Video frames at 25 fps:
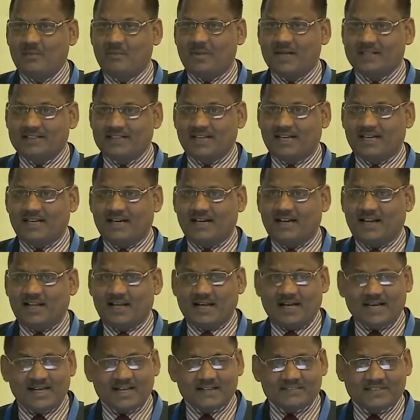But then,
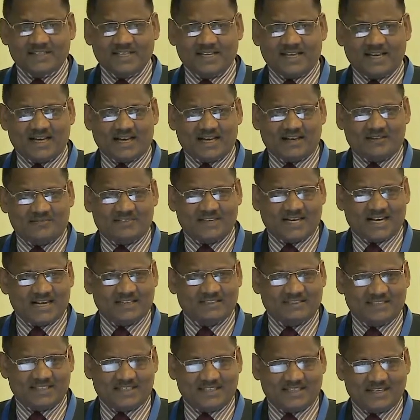end of the
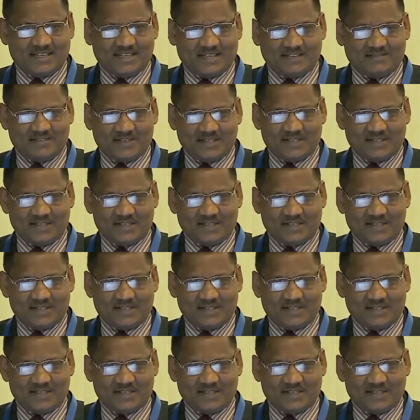financial year,